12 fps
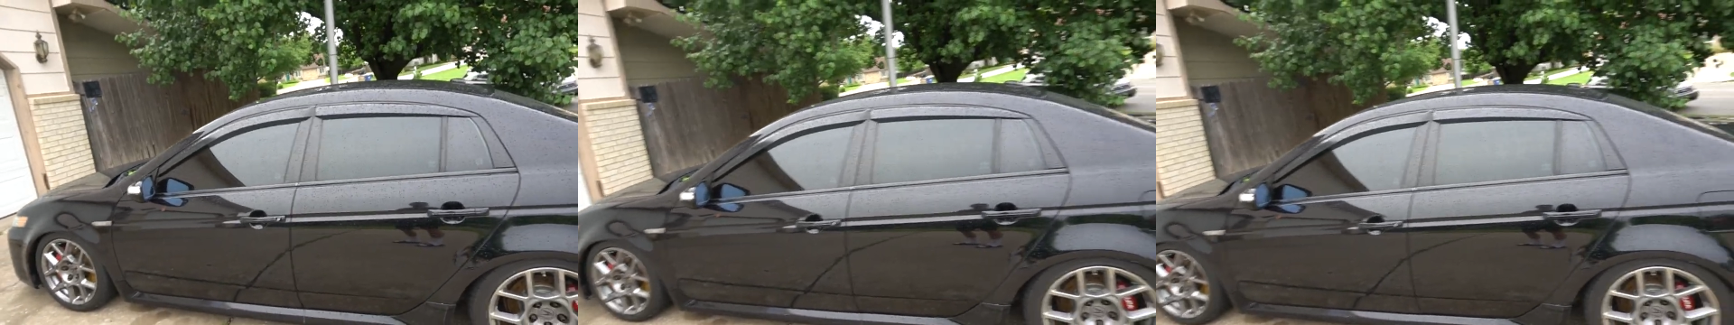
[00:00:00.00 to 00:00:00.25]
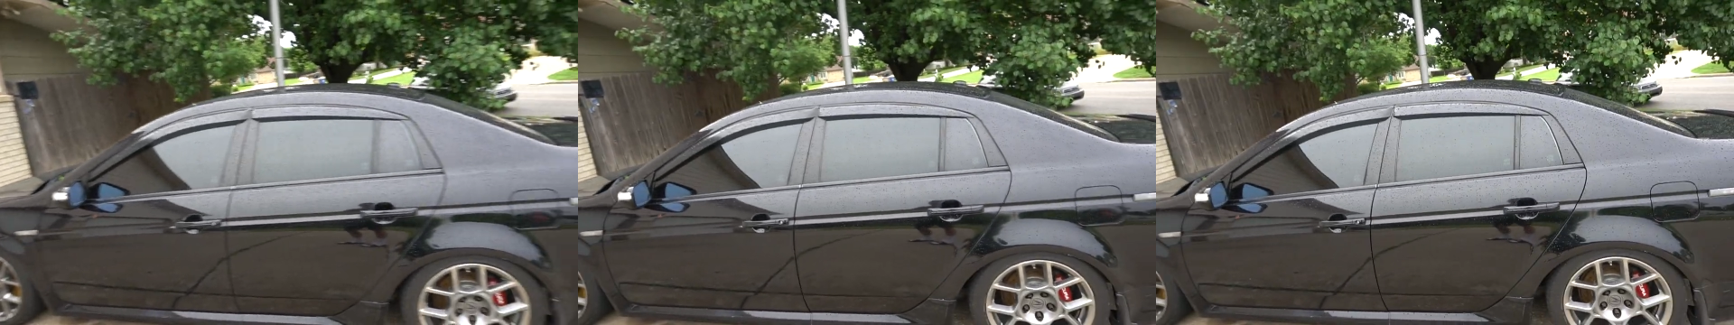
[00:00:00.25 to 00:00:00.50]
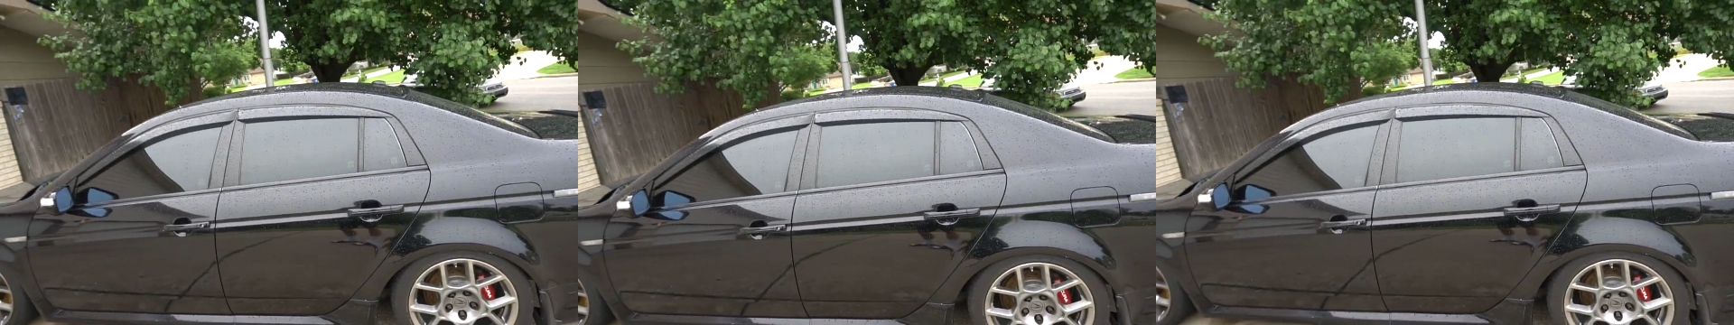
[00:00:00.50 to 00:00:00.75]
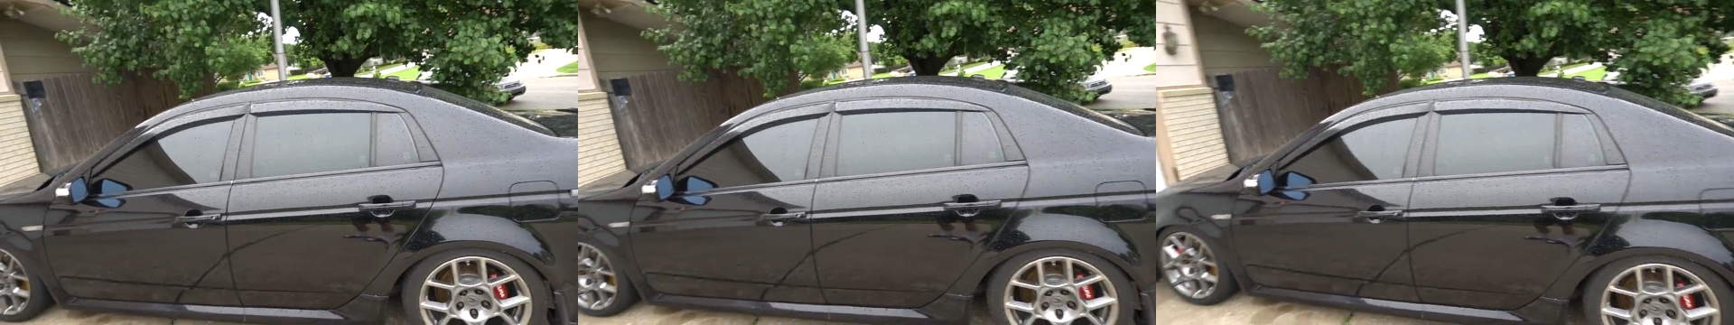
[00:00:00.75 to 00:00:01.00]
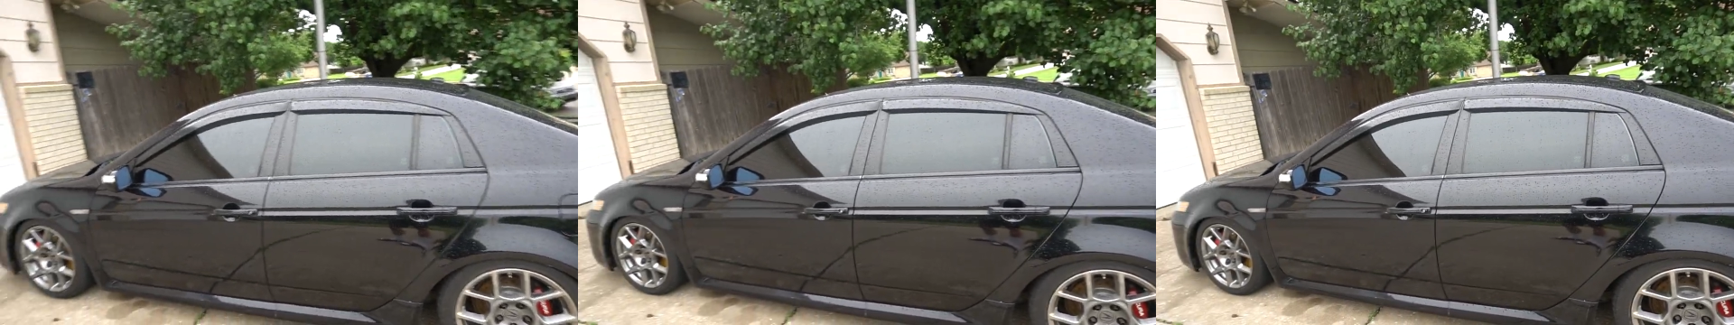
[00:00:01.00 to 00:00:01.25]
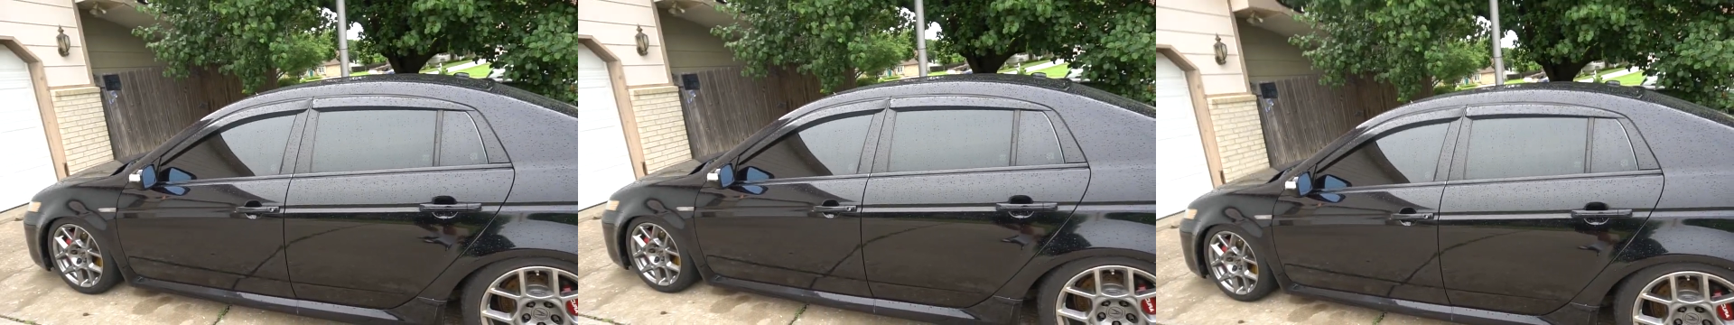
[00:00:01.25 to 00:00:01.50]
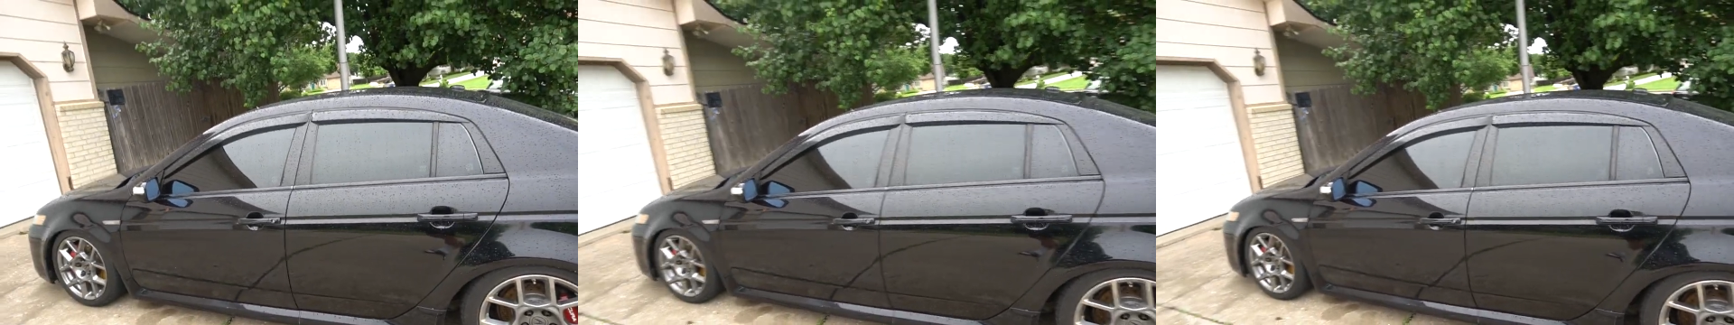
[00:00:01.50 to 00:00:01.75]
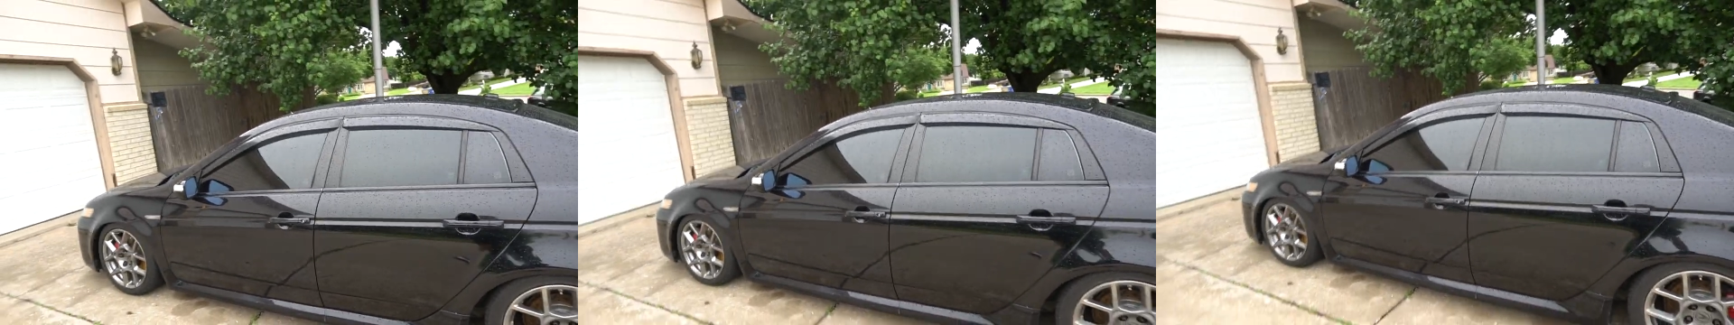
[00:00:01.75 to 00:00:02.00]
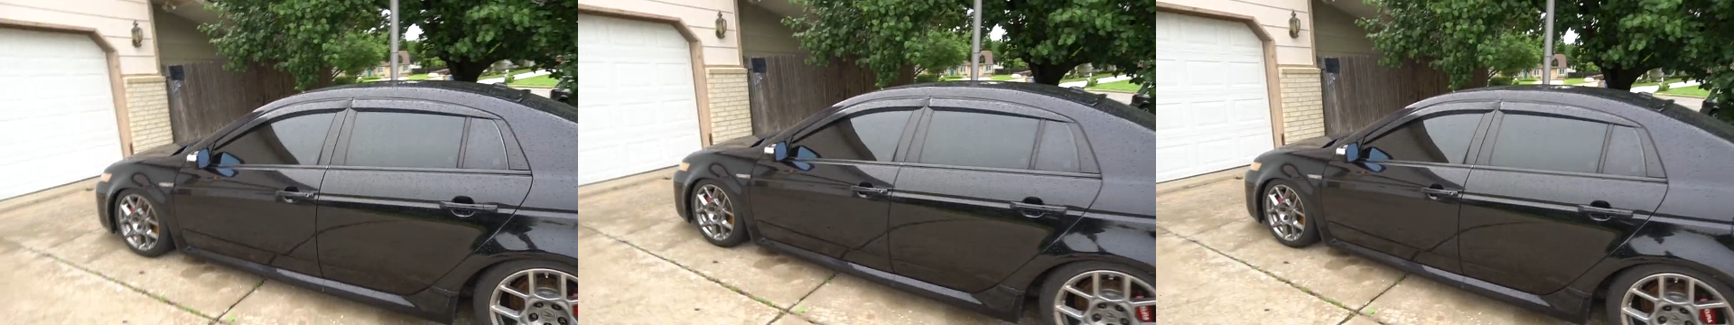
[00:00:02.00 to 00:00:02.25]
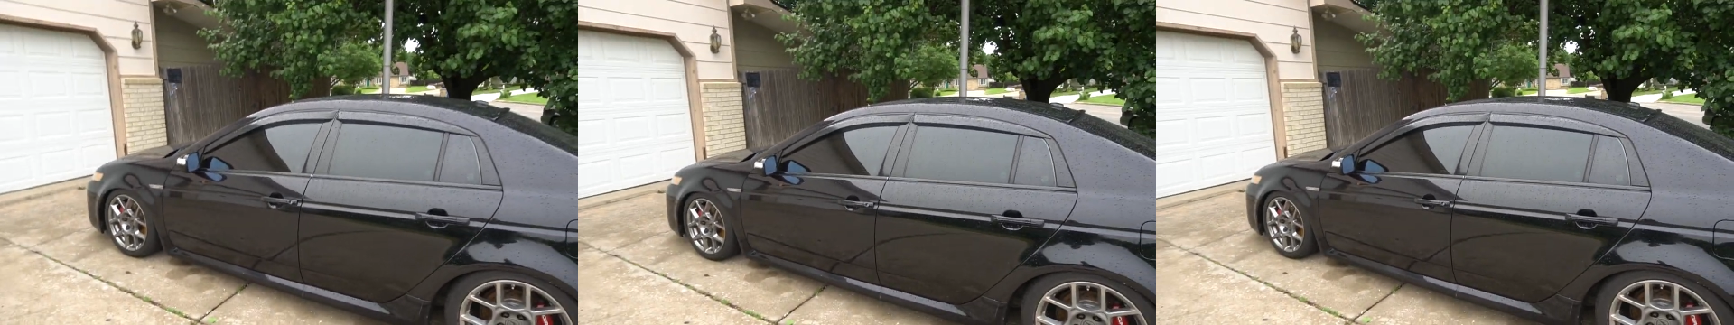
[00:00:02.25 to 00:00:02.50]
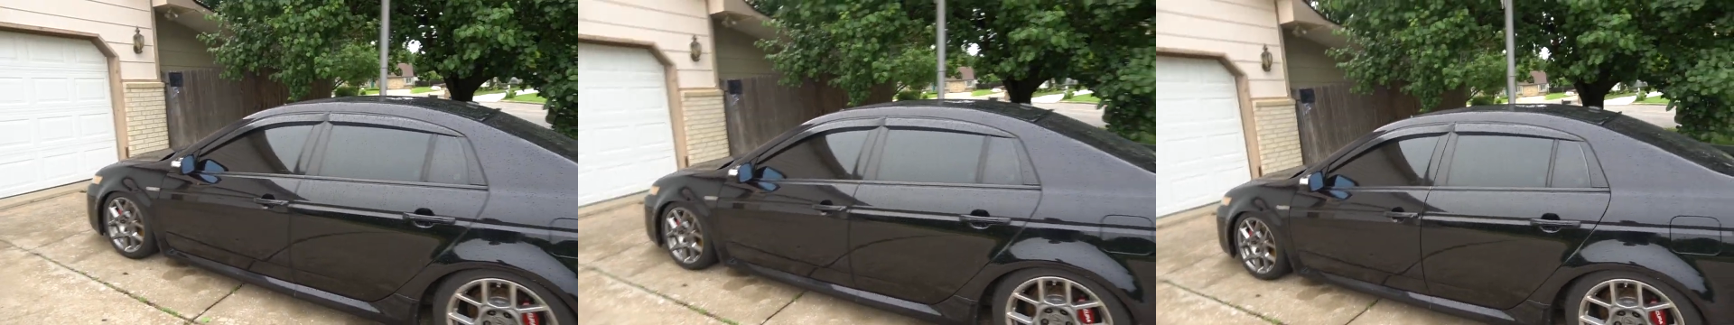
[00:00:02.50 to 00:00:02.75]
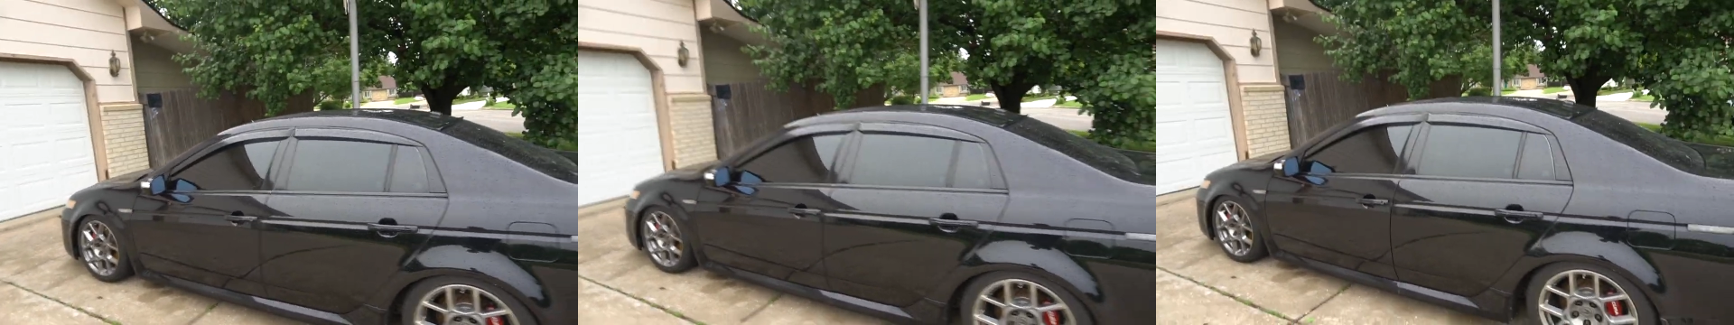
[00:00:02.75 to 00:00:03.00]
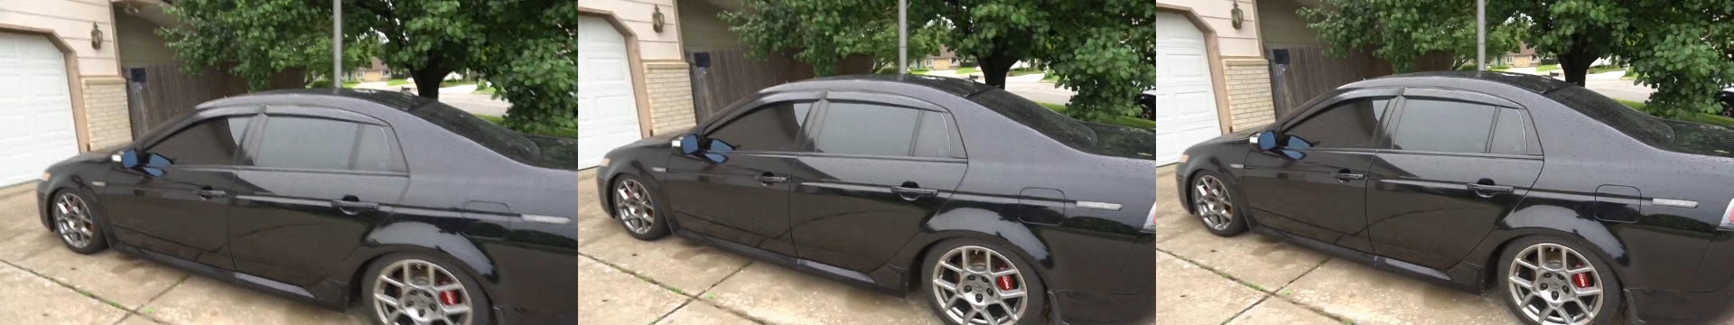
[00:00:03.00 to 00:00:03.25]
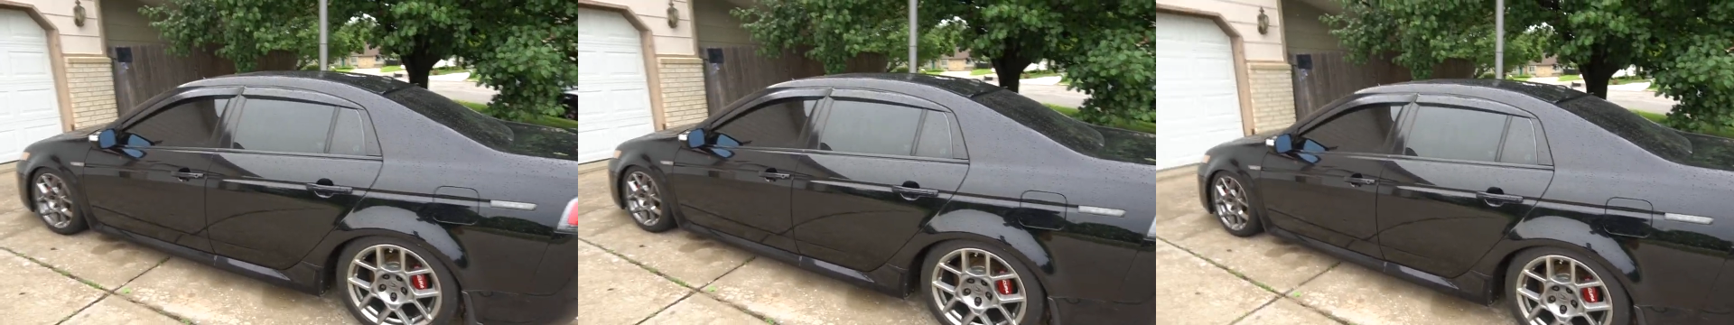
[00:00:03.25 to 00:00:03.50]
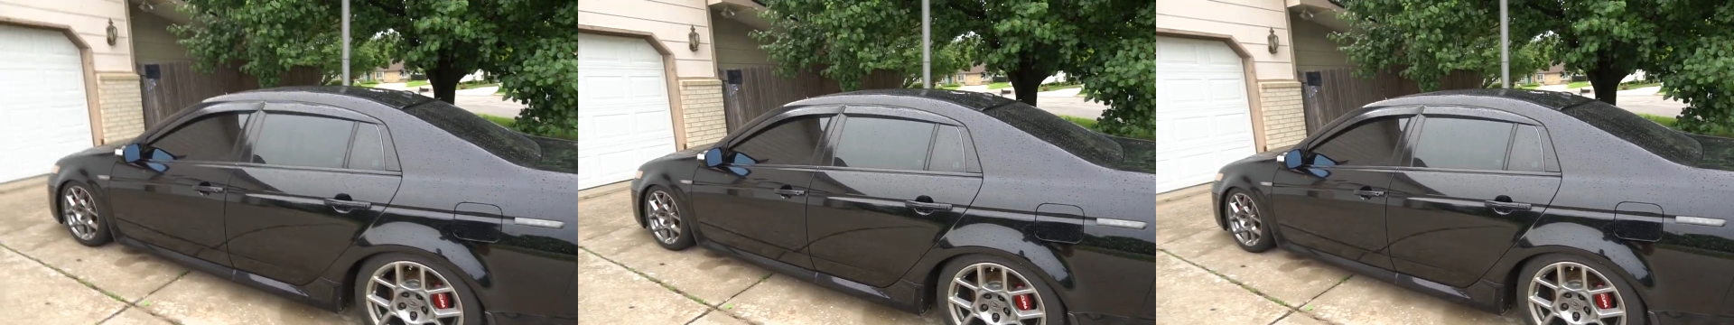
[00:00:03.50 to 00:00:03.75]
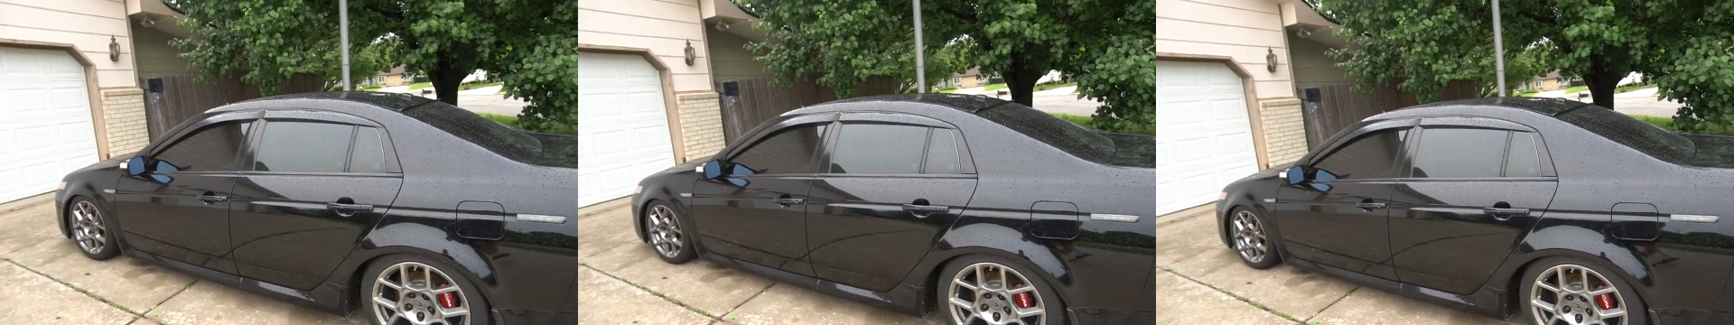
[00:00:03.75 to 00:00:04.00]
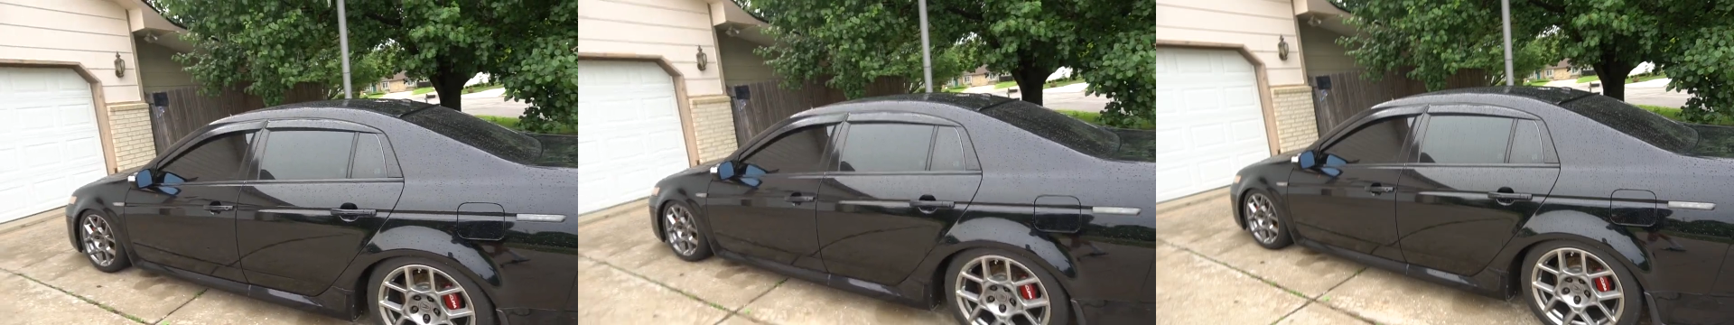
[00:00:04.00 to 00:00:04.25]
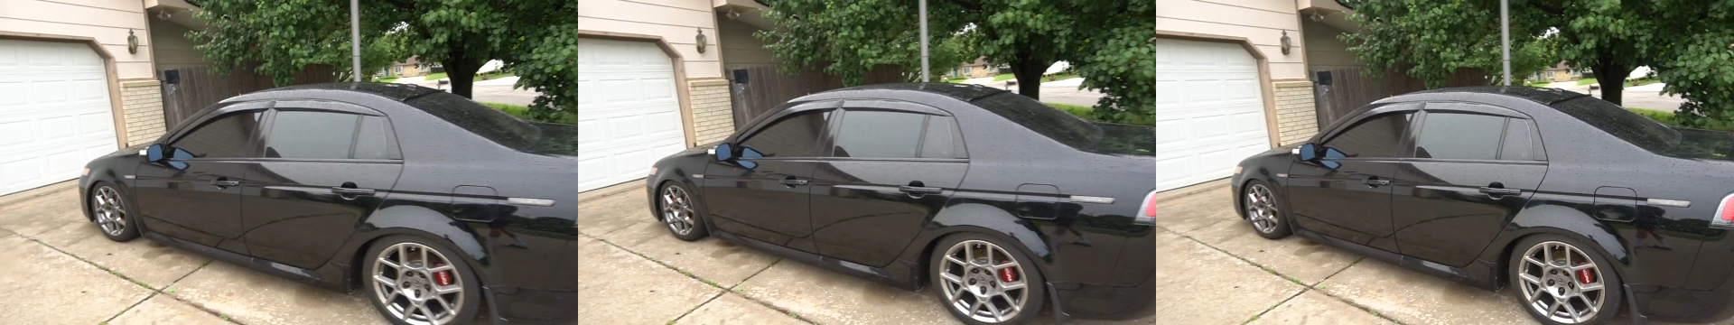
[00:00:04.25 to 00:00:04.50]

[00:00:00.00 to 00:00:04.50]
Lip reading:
(no speaker visible)